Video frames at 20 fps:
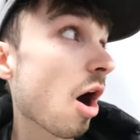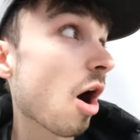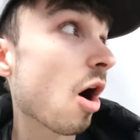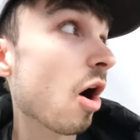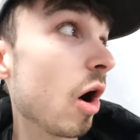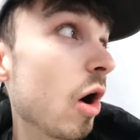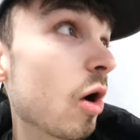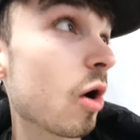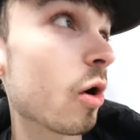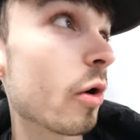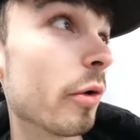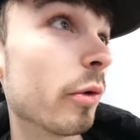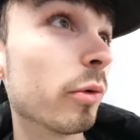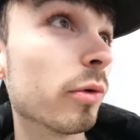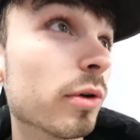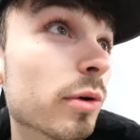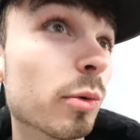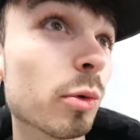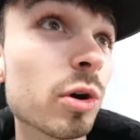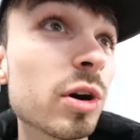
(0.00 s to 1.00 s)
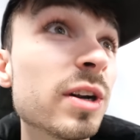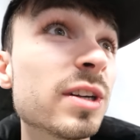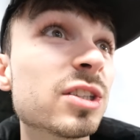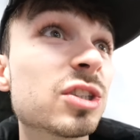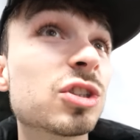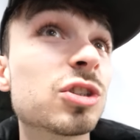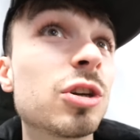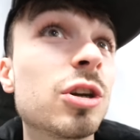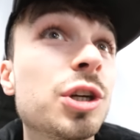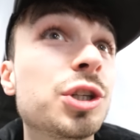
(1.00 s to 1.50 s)
Oh, we're in
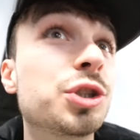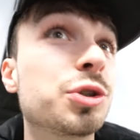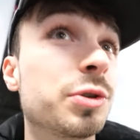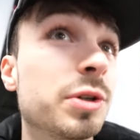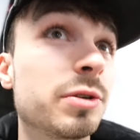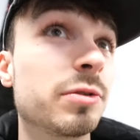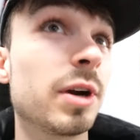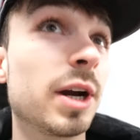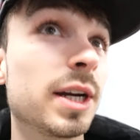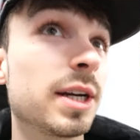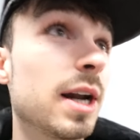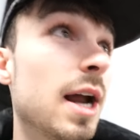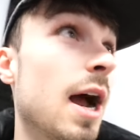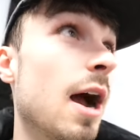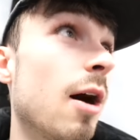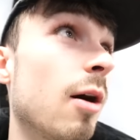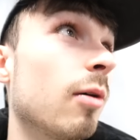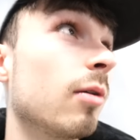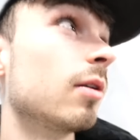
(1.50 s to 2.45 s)
surgery right yes, now.